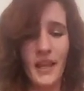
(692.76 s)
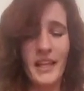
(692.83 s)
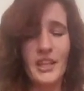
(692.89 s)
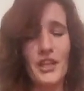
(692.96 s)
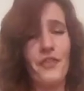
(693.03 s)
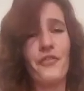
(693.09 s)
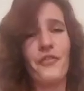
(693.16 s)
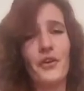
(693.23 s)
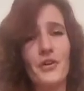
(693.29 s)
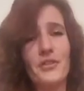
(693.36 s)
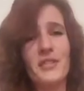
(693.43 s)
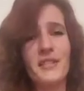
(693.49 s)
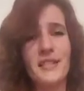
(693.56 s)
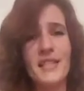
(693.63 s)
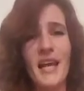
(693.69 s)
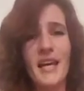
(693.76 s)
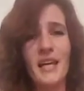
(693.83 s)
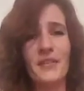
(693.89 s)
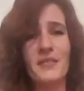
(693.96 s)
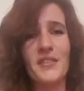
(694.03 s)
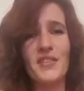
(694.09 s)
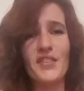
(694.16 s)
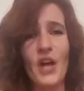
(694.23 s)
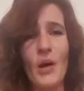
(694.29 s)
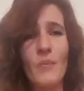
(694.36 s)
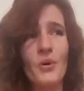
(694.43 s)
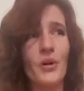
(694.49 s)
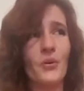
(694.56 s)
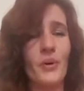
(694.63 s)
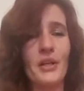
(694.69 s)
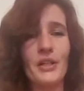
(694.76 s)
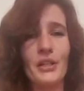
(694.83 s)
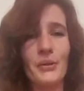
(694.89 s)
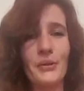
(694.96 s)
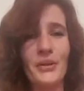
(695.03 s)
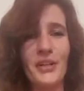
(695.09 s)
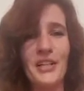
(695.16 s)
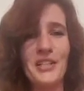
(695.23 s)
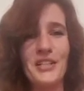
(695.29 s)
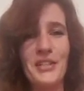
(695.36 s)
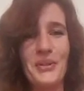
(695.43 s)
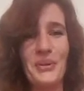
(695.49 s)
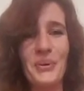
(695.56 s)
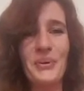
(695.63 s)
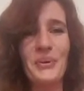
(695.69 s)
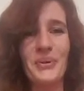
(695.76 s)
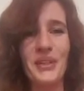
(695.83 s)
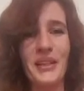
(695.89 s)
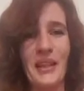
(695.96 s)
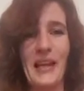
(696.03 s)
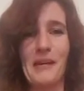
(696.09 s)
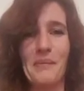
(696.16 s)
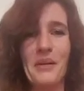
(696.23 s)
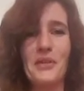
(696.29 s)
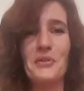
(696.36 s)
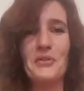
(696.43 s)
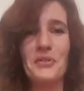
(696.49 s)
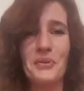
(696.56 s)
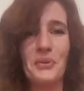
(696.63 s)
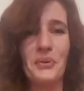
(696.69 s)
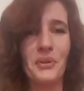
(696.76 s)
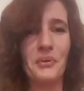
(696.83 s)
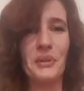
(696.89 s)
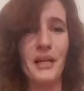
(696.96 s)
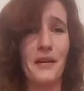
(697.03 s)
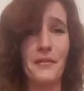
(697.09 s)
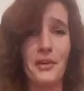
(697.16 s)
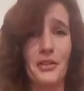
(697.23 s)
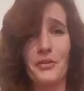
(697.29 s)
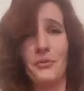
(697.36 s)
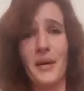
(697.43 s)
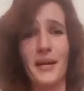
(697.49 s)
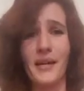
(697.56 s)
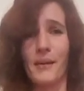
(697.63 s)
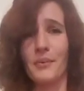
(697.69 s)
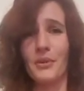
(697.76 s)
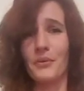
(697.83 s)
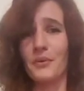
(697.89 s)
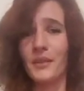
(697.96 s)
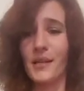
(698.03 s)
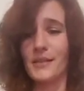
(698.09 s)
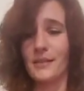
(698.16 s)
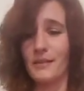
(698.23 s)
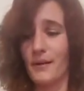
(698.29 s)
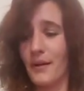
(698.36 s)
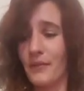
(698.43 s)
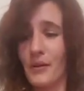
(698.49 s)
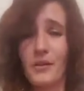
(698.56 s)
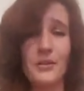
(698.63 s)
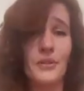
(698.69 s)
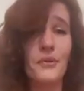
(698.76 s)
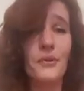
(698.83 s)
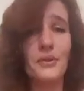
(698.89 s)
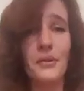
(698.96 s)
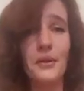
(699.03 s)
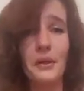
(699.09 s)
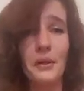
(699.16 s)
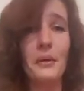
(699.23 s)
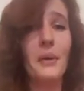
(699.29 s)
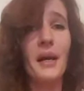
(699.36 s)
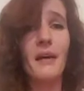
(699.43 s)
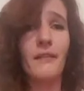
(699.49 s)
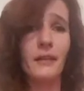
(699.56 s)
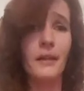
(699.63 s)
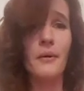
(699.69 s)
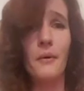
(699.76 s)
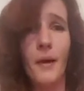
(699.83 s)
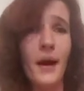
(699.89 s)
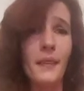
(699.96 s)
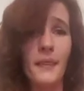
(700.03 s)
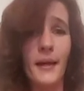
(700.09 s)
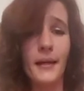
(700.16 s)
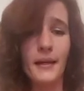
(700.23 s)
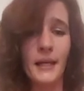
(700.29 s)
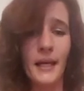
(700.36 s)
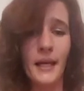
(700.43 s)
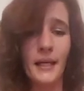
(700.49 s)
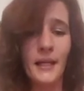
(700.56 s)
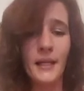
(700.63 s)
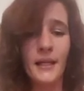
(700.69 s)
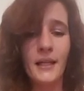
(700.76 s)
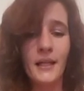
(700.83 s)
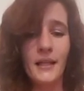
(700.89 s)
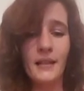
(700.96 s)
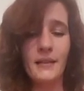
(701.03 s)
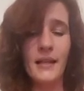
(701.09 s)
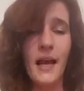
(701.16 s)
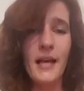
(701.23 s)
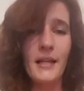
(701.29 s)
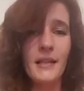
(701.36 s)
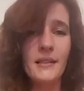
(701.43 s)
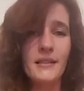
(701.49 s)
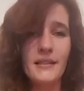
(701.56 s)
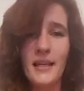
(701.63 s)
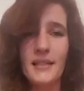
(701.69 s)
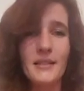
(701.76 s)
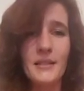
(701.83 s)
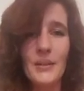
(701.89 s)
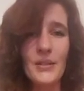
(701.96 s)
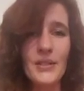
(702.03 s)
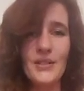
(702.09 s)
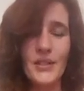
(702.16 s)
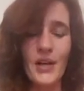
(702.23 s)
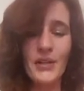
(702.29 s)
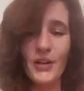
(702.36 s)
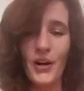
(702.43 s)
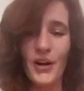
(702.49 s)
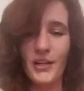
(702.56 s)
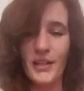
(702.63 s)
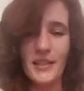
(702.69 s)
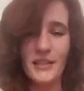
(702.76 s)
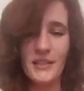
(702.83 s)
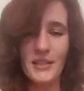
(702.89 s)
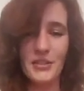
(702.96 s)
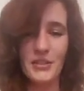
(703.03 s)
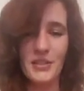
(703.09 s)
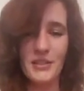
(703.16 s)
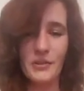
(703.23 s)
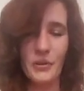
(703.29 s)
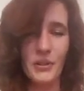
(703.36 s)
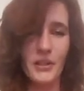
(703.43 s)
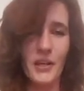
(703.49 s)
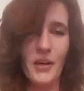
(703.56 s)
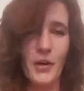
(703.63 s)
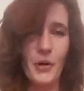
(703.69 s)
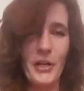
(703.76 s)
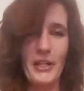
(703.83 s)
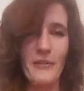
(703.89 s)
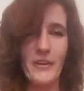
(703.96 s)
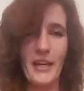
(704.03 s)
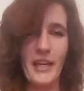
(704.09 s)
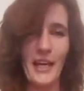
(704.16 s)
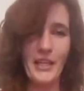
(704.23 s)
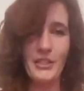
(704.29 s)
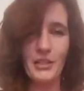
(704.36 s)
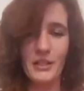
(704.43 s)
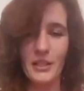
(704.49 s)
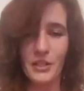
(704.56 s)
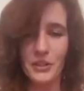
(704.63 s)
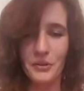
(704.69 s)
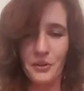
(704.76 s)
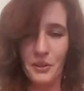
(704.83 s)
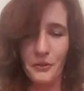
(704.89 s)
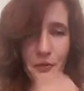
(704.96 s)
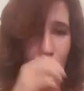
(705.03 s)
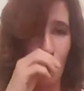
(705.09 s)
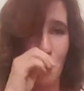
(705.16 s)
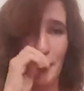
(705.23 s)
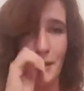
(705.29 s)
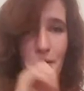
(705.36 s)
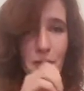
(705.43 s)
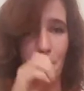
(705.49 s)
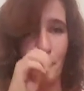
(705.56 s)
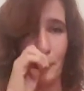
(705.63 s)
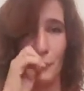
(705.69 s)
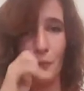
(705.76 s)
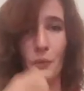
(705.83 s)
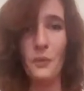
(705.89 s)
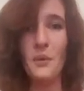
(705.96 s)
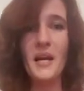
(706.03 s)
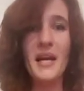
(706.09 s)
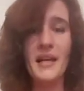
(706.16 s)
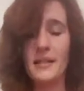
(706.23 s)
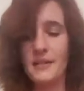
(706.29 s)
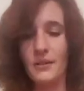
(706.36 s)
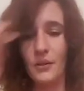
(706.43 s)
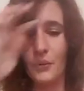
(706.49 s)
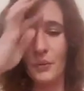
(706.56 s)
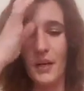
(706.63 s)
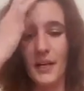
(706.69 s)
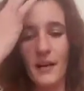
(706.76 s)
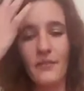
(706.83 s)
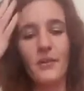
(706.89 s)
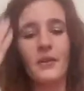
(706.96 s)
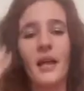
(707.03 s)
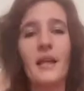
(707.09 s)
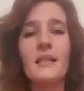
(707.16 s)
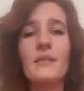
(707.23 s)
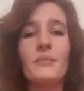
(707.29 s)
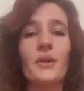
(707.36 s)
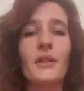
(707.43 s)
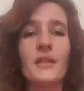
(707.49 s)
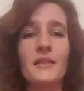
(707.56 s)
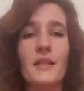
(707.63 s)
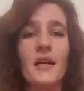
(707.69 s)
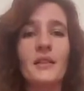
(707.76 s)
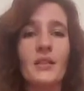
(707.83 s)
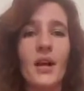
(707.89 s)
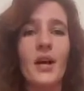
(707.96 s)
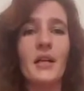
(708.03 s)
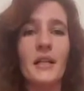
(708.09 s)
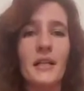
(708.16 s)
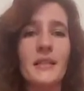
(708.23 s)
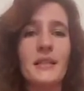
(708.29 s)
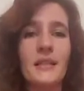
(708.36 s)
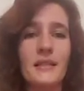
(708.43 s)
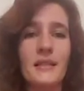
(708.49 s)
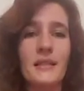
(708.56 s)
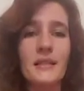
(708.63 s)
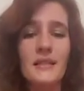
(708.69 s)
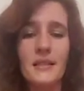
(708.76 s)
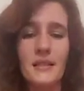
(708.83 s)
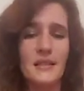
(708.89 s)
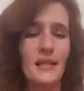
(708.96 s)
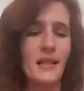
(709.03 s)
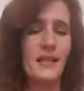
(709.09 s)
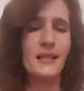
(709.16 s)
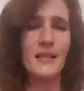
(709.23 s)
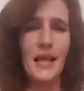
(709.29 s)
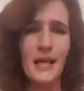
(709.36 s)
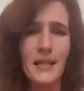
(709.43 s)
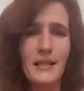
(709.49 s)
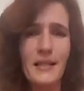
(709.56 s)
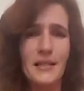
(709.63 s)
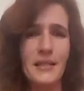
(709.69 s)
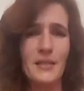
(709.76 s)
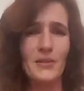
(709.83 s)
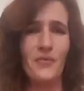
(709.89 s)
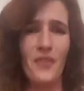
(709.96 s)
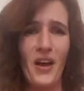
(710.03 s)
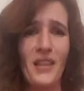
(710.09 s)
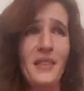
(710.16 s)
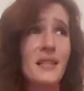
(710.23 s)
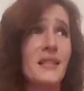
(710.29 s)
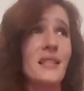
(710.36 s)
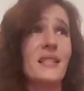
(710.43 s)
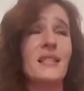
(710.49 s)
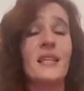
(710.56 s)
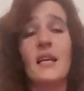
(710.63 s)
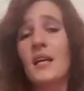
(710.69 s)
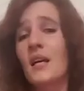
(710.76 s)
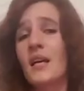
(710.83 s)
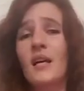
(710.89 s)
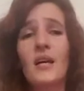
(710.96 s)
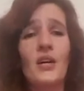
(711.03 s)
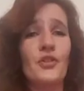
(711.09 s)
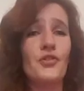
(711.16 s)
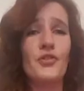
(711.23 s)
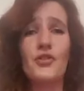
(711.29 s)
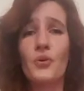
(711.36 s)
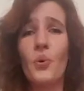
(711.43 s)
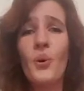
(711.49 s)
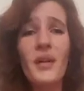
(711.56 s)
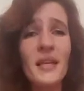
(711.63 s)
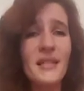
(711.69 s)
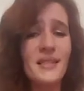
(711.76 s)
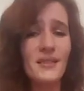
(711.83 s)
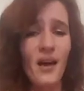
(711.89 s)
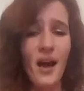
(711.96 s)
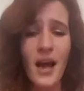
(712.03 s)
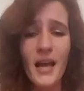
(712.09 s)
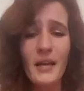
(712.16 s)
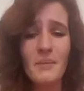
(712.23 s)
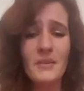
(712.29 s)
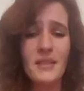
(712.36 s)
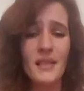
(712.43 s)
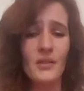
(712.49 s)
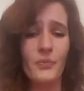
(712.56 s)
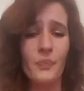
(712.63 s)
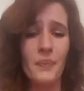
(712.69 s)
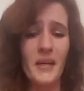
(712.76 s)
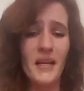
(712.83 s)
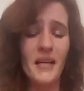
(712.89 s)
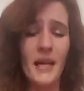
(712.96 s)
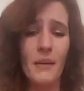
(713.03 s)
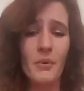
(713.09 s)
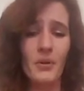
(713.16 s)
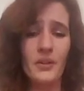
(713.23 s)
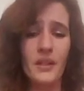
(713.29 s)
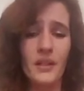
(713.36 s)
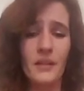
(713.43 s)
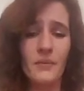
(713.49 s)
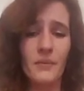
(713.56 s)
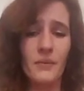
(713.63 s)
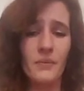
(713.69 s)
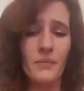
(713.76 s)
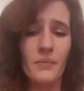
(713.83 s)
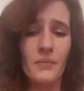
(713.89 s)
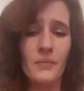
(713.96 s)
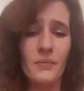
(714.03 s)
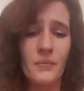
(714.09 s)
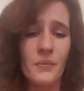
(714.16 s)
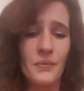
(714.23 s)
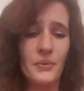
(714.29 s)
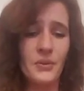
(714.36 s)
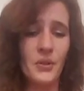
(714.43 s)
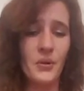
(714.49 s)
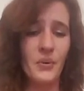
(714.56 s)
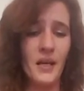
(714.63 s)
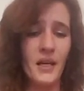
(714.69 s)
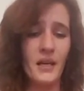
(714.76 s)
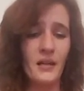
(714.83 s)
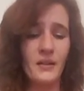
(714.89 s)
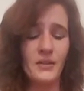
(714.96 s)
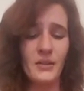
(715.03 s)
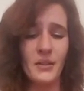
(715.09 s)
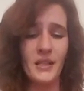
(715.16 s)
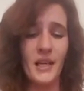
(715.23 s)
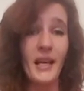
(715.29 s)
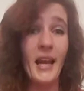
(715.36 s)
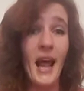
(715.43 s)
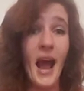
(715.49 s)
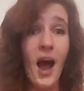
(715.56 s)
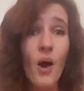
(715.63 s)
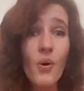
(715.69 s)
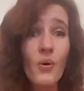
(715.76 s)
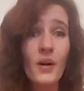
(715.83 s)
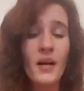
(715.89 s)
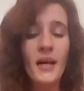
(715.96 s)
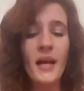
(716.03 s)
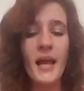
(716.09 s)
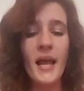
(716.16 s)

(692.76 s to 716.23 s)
the first day of summer when you were in school, in like middle school or whatever, and you wake up and you realize you don't have to go to school and you can do whatever you want that day. That's what the Sun card is. It's just or the vacation that you looked forward to for weeks or whatever. That's where the Sun card is this is exciting, this is fun, this is joyous times, and being able to get out